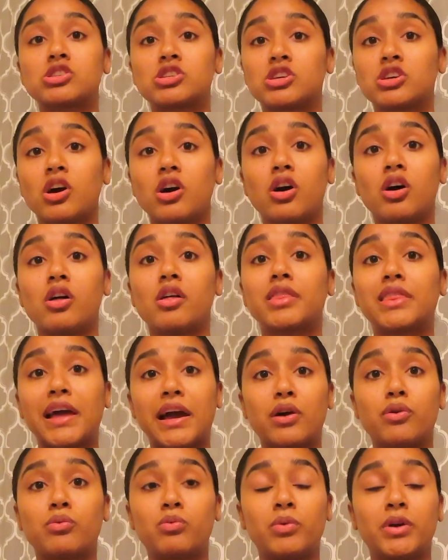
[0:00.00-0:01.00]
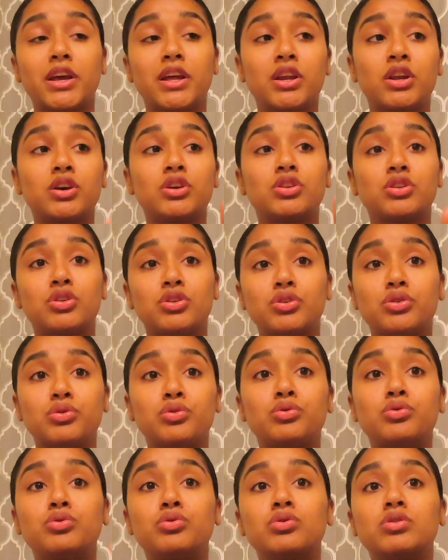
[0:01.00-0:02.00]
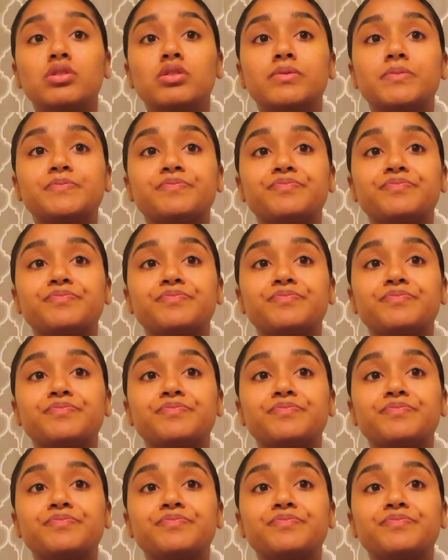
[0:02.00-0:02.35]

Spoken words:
to y'all, that when you